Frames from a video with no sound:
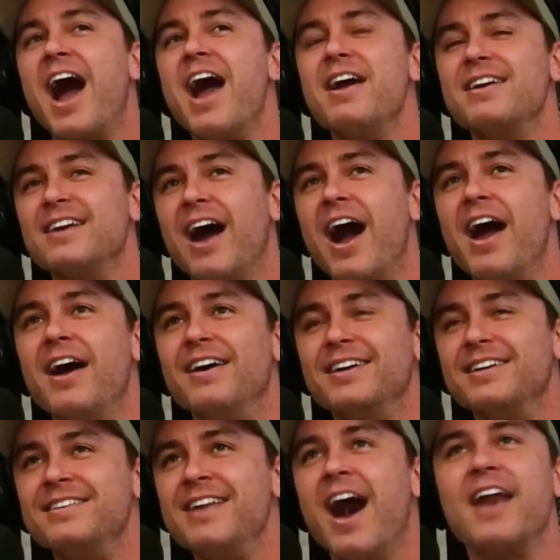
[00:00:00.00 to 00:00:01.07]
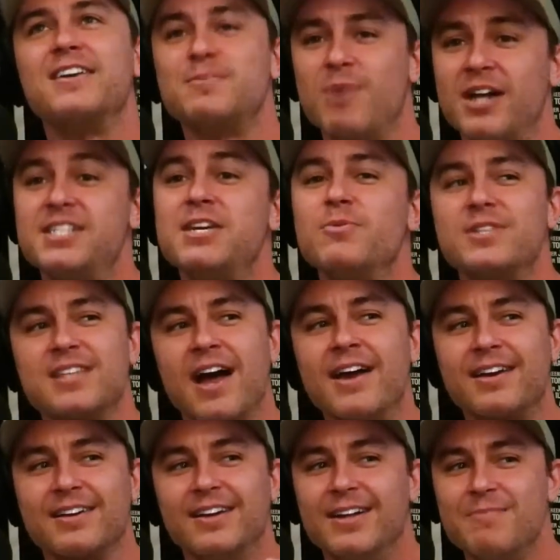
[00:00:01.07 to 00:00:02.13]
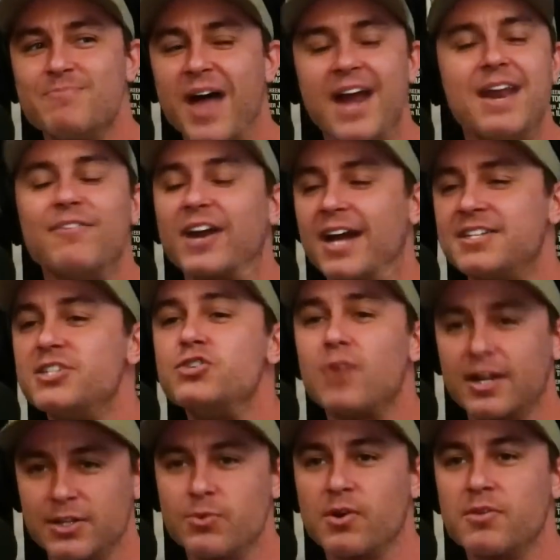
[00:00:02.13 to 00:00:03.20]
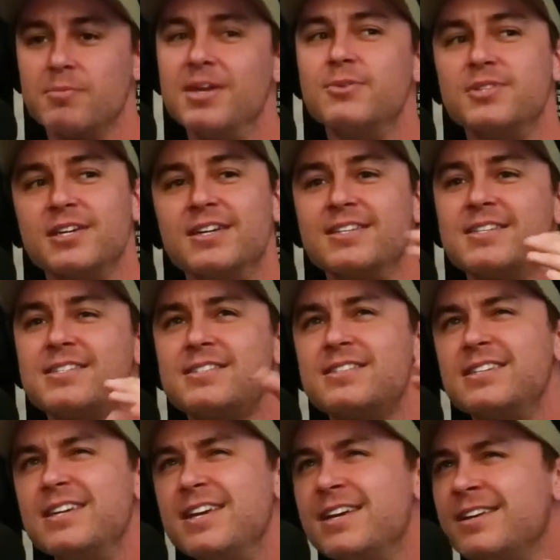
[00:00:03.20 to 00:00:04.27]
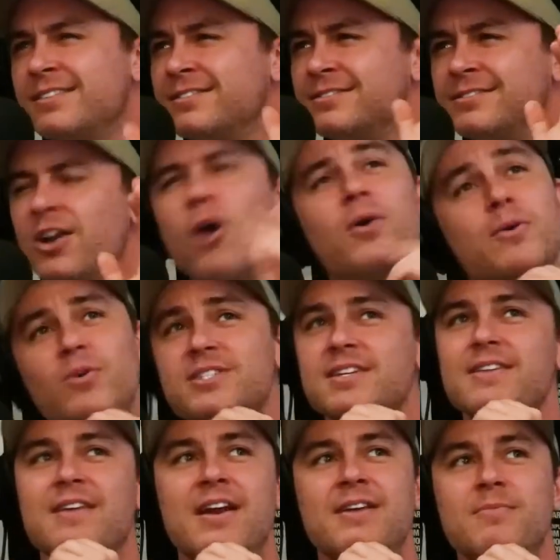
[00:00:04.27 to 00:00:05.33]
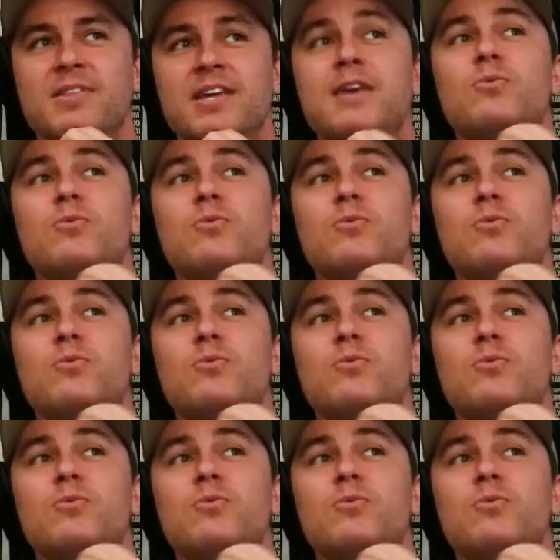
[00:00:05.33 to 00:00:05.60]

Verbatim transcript: I not as much. He was like, I never got to directly work with him. He was in a scene. No, he wasn't in any of it.